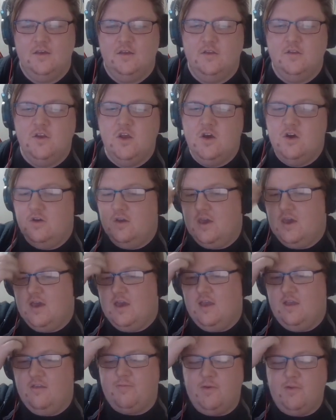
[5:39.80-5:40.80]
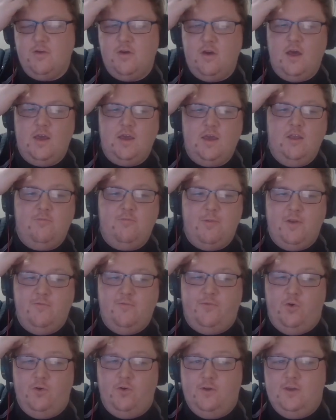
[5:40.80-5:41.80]
No, yeah, especially like it's been
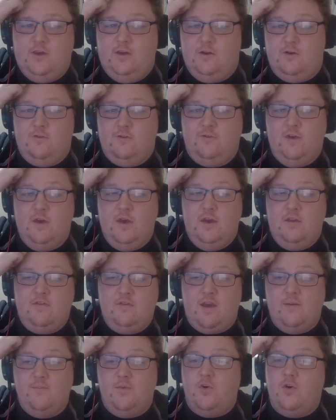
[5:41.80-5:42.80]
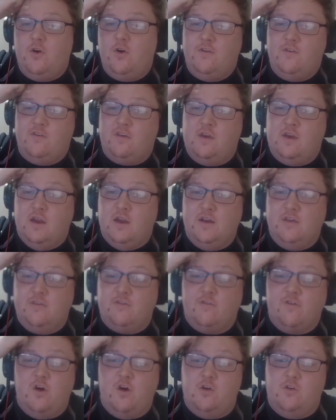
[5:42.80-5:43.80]
4 years. Tybura is gonna
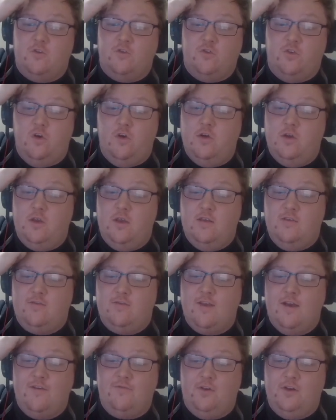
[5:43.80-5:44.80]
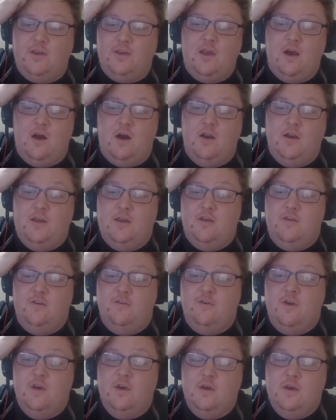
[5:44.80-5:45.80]
start slowing. It's definitely on
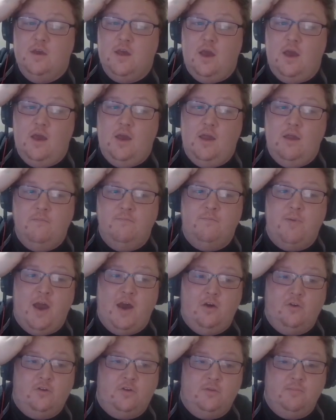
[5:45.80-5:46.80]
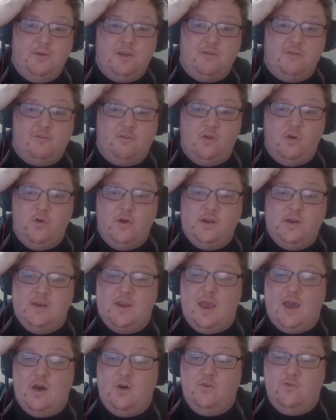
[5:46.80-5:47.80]
his about to be slowing
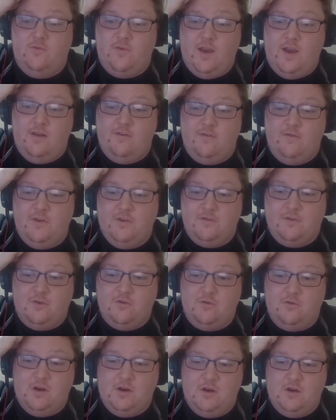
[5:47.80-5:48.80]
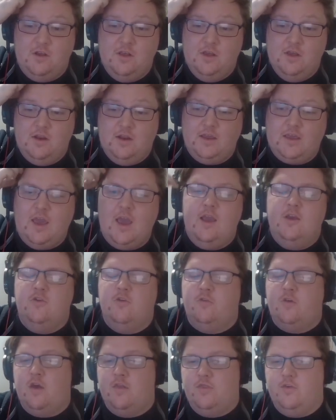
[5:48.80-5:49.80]
down phase of his career. Like, yeah, he
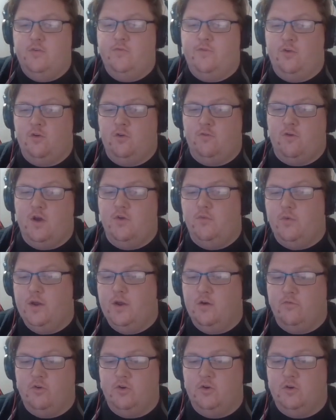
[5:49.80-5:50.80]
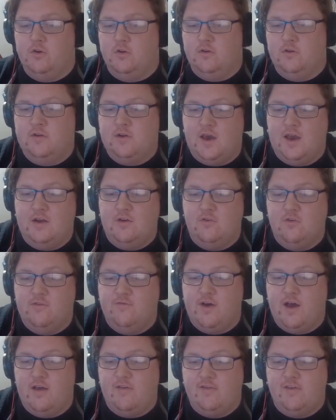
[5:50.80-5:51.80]
just got the first round win over Tai
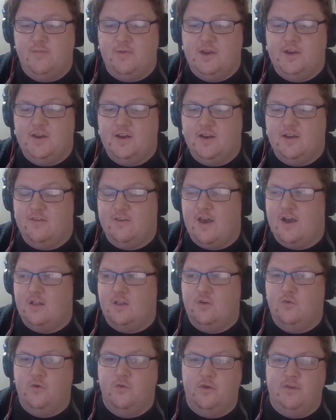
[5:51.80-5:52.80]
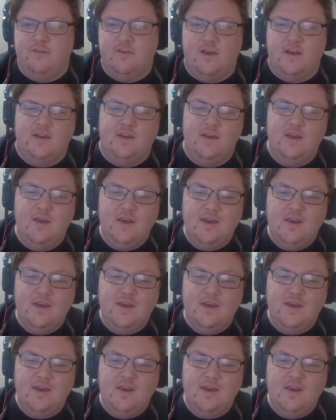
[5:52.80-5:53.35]
Tuivasa, but he did exactly what we said